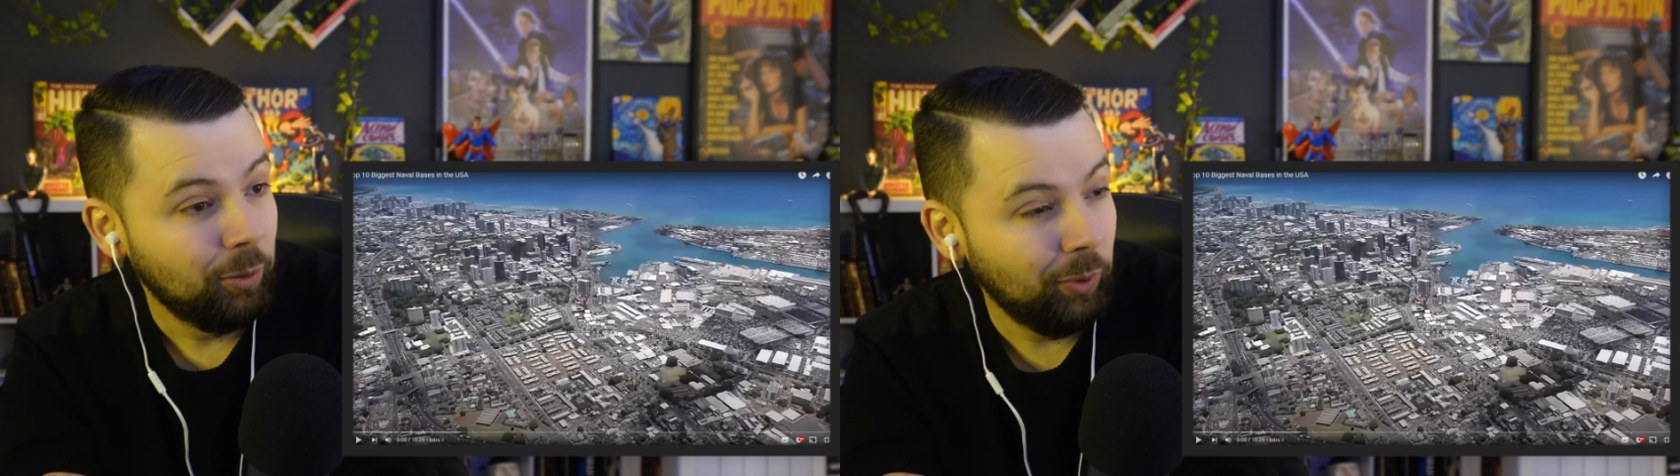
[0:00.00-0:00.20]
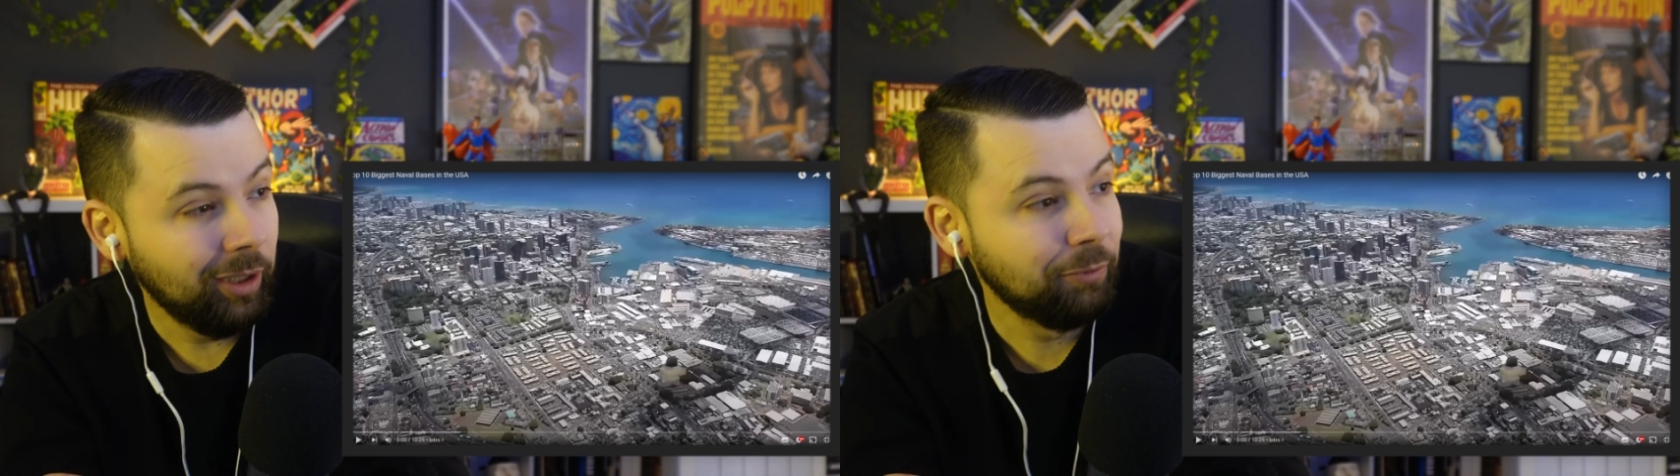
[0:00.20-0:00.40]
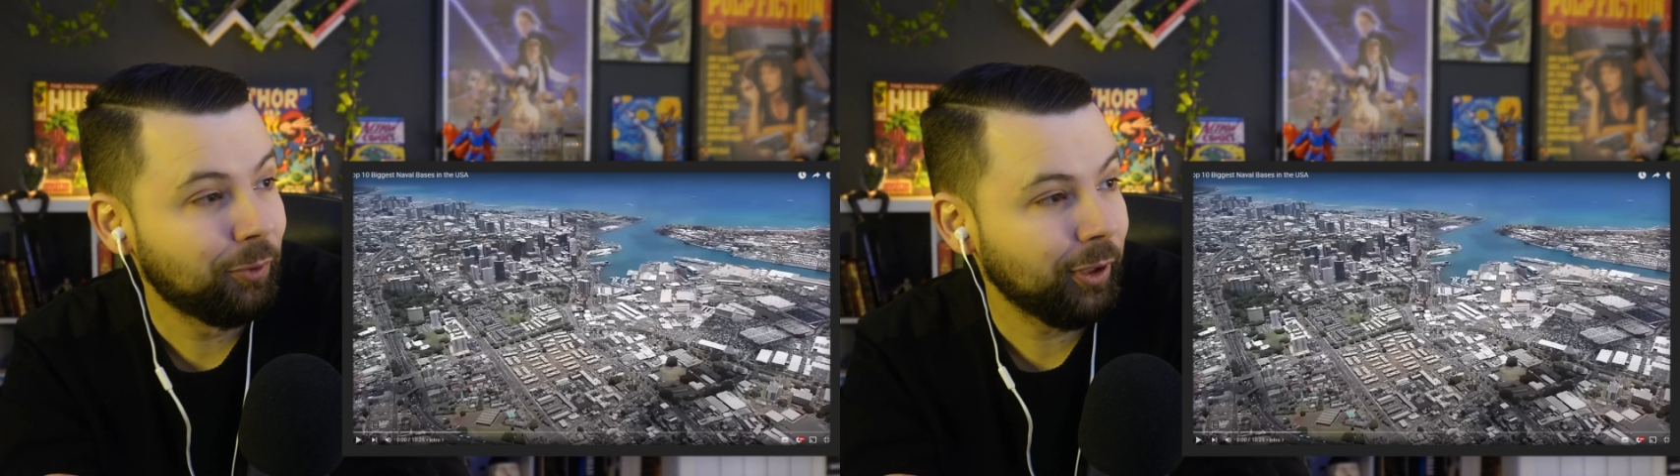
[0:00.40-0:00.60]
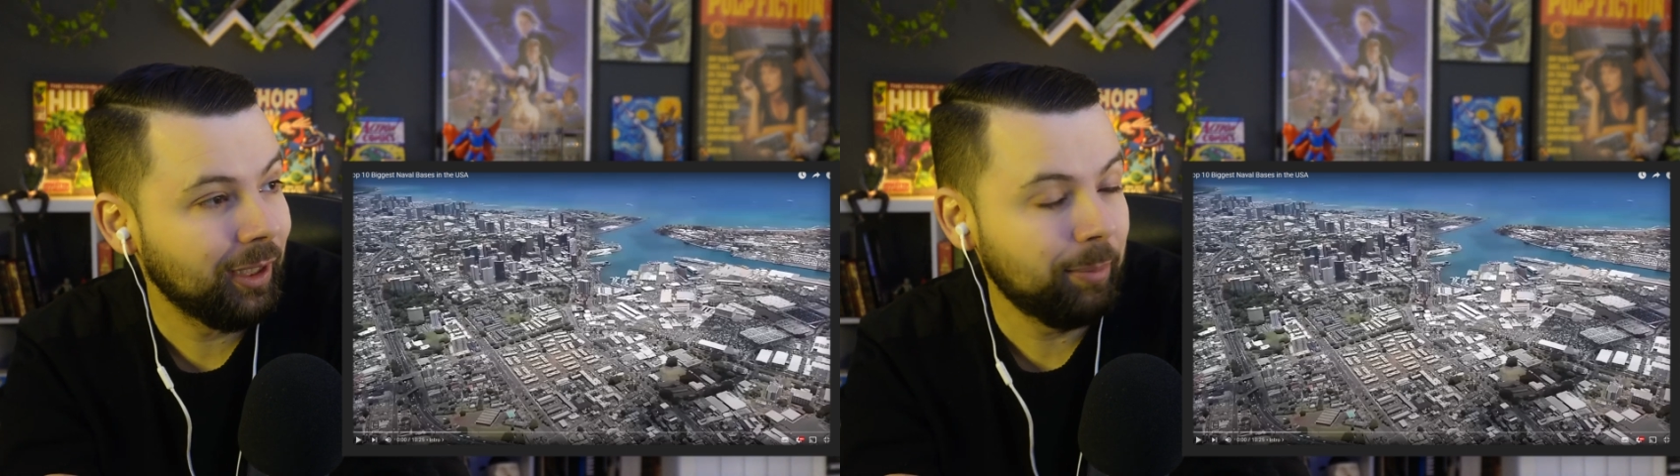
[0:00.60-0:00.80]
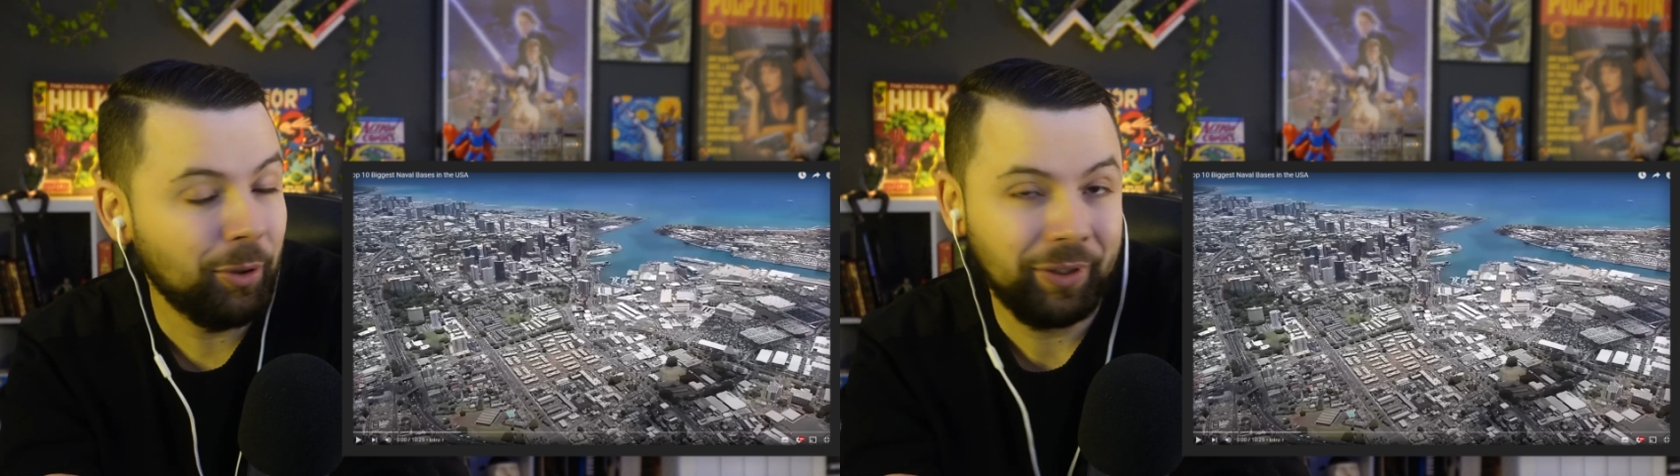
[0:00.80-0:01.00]
well,
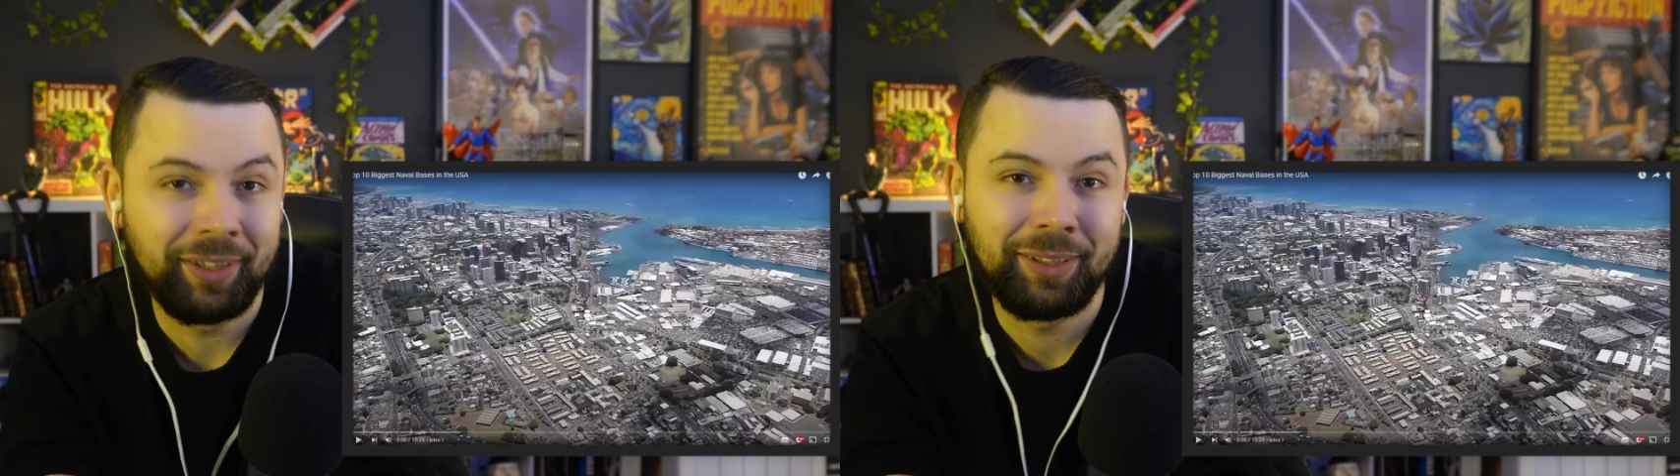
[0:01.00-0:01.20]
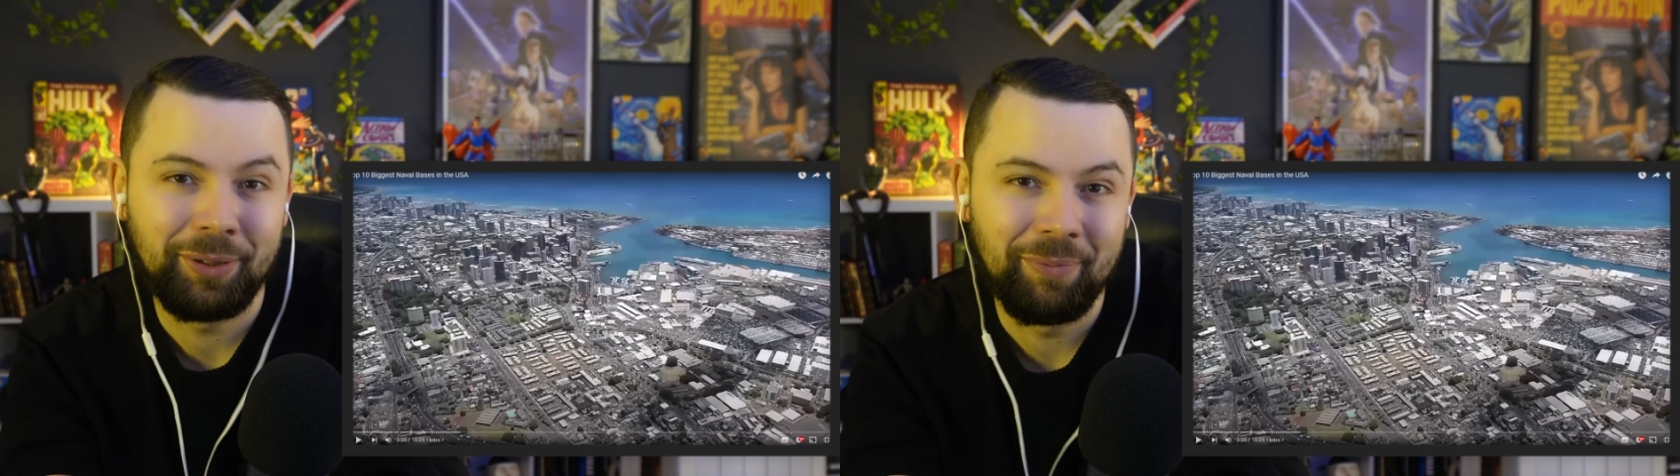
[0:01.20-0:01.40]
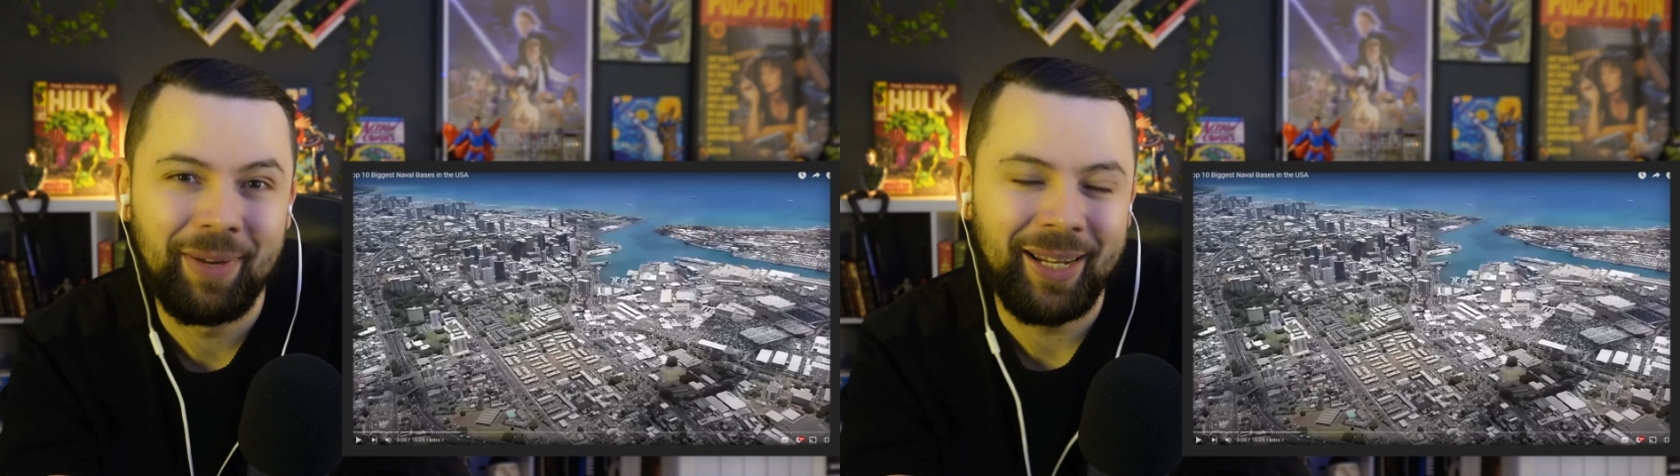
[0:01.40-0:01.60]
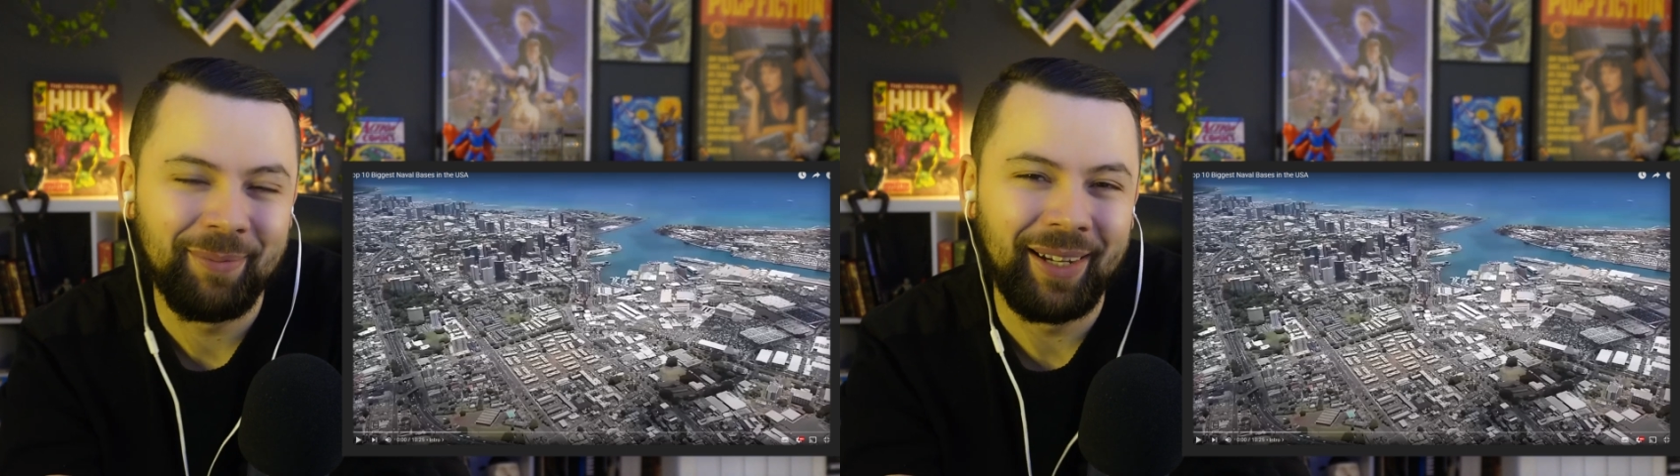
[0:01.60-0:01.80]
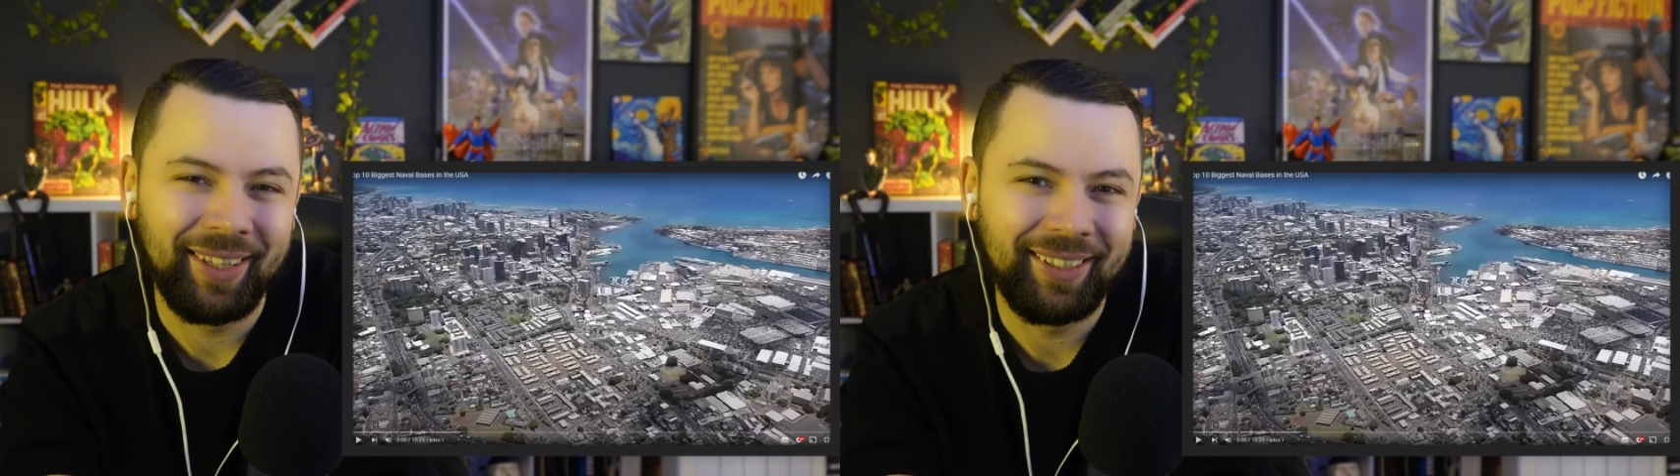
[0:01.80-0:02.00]
forget about it. You make
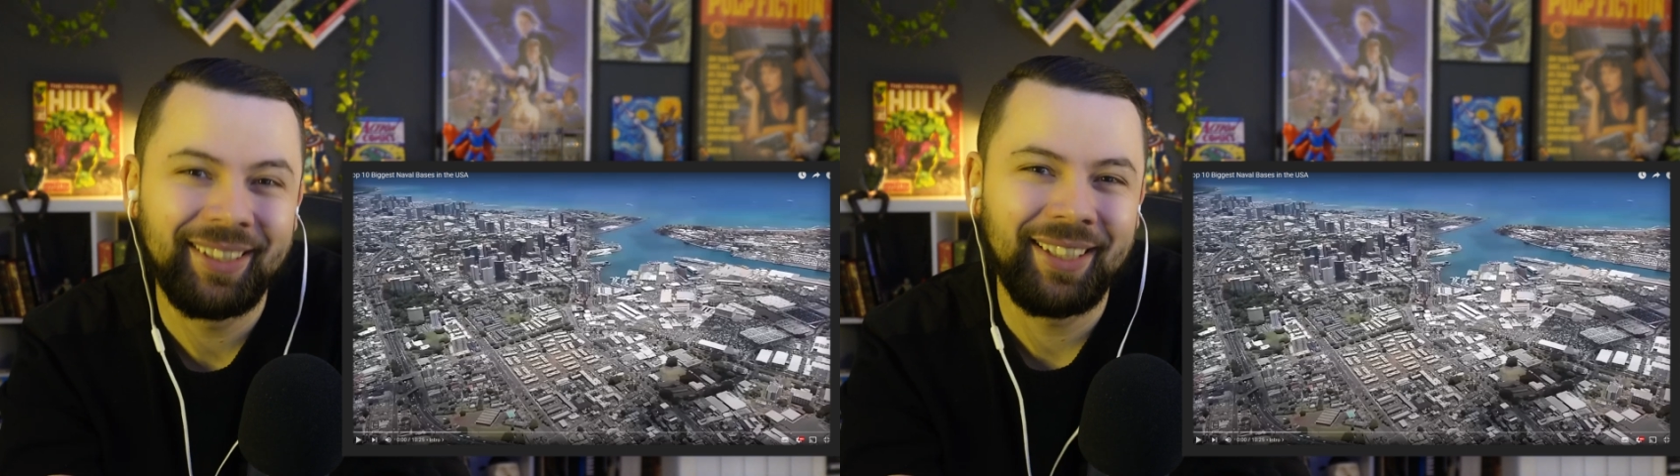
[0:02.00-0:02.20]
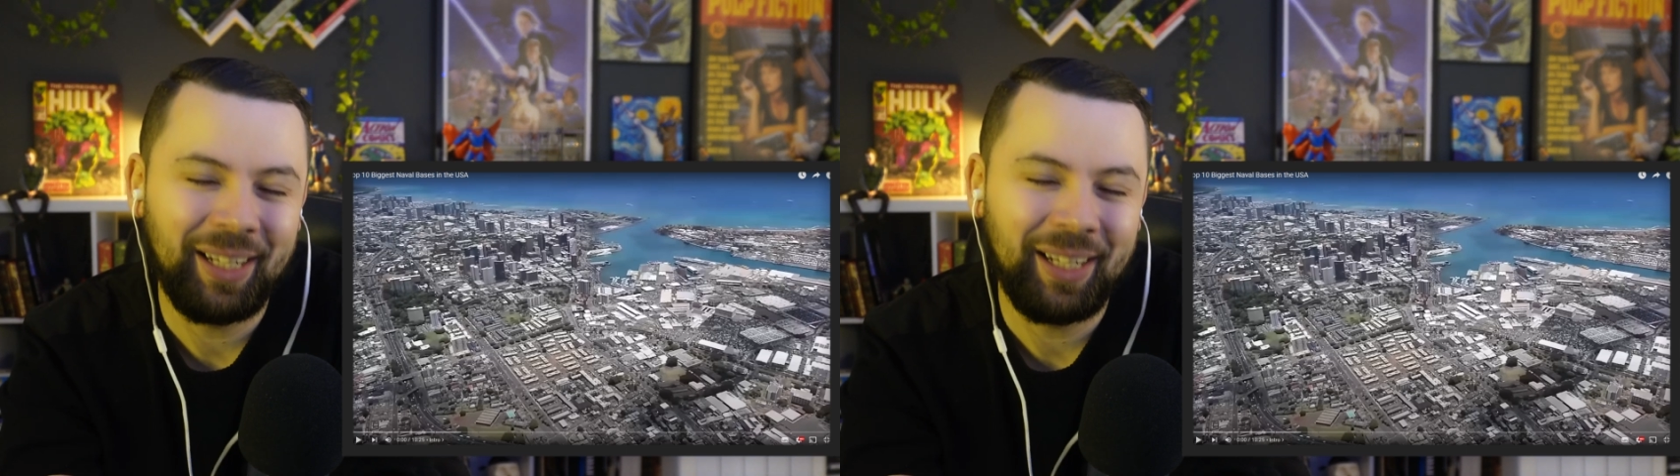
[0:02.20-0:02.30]
my day.